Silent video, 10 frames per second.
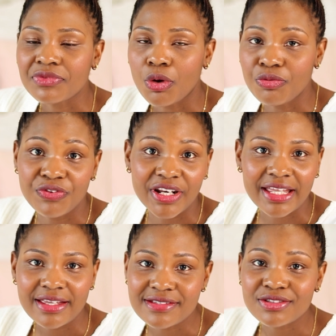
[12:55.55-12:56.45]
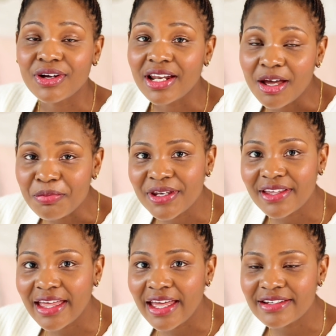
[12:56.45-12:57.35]
Hopefully it's not gonna happen
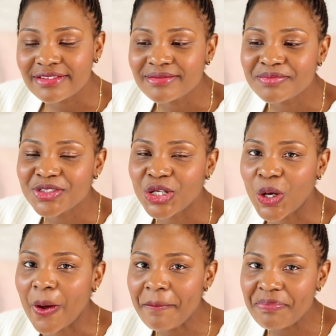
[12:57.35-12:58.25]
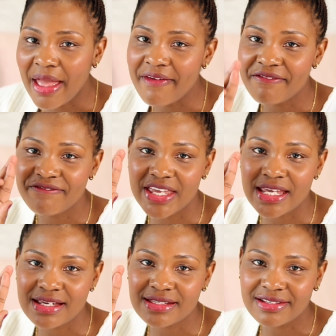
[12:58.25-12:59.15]
again, you know.
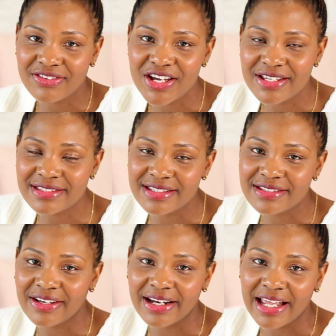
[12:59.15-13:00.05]
Fingers crossed it's not gonna